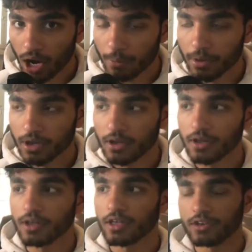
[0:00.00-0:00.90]
pop.
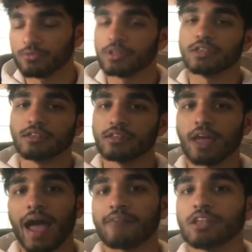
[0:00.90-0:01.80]
It doesn't
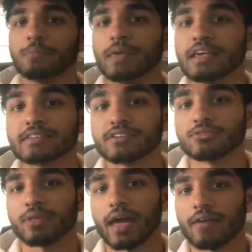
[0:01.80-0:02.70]
really have any
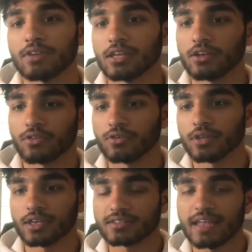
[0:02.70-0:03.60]
peaks and doesn't really have any,
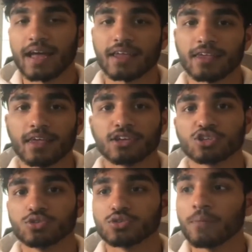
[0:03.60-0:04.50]
those like
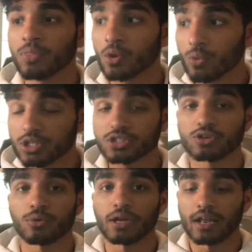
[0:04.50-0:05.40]
static issues,
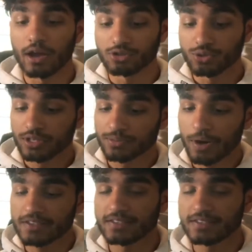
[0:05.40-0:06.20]
which is great. I was really